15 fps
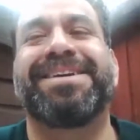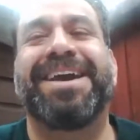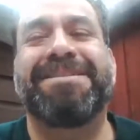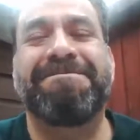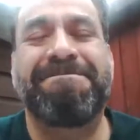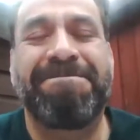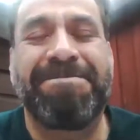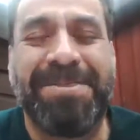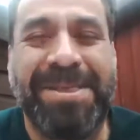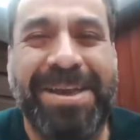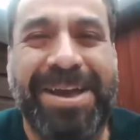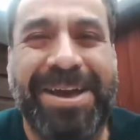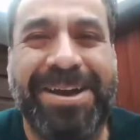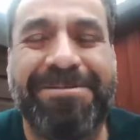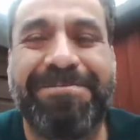Okay.
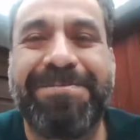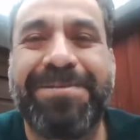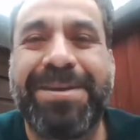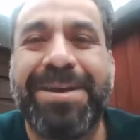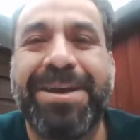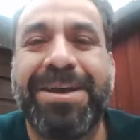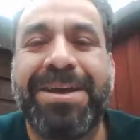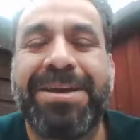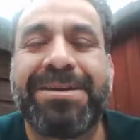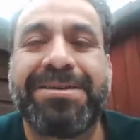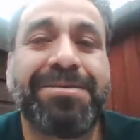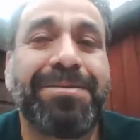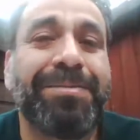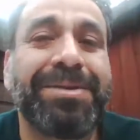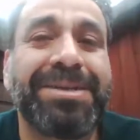
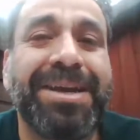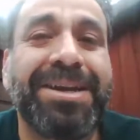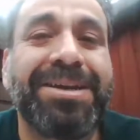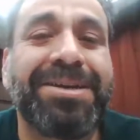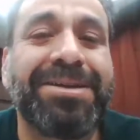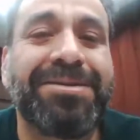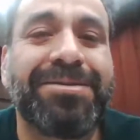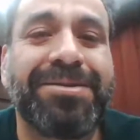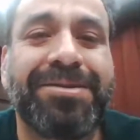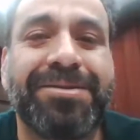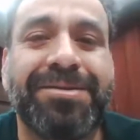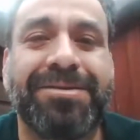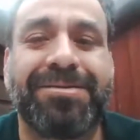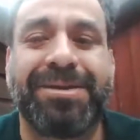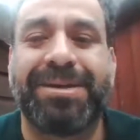So maybe it's kind of good to a
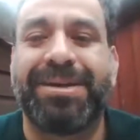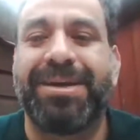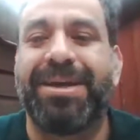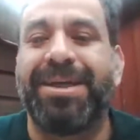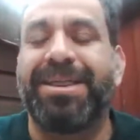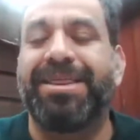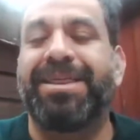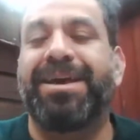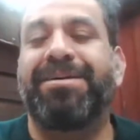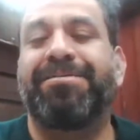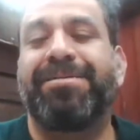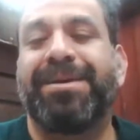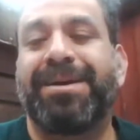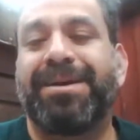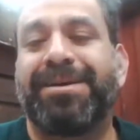certain degree that
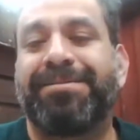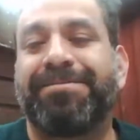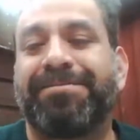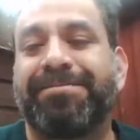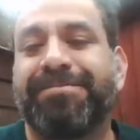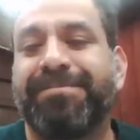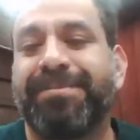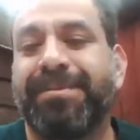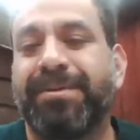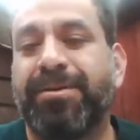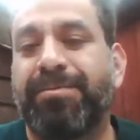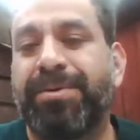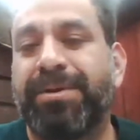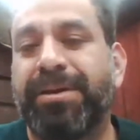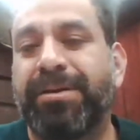we
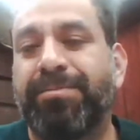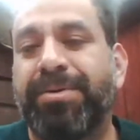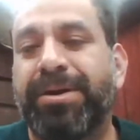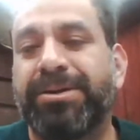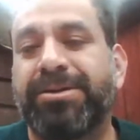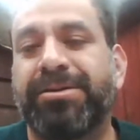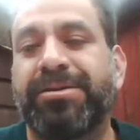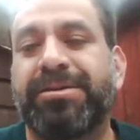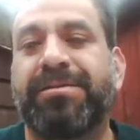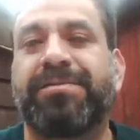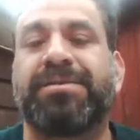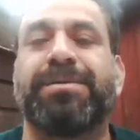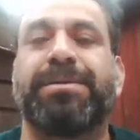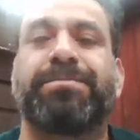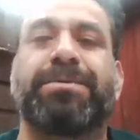don't put a lot of pressure on
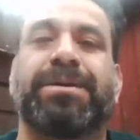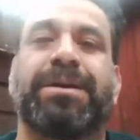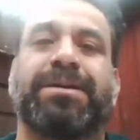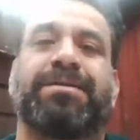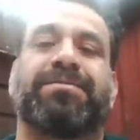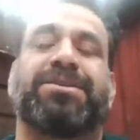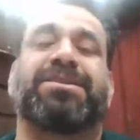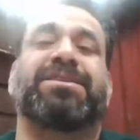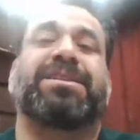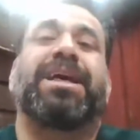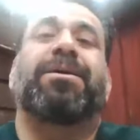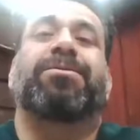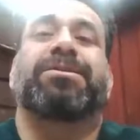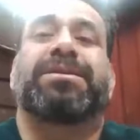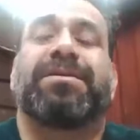ourselves to be productive and just
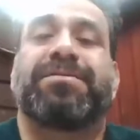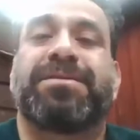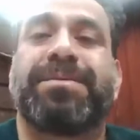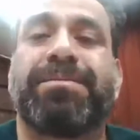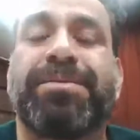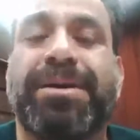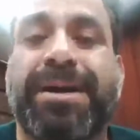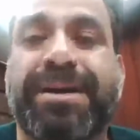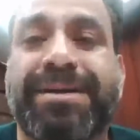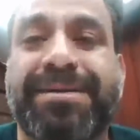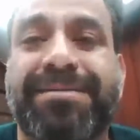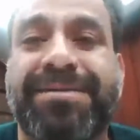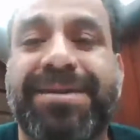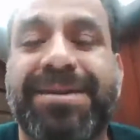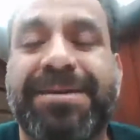allow ourselves to be
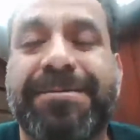productive.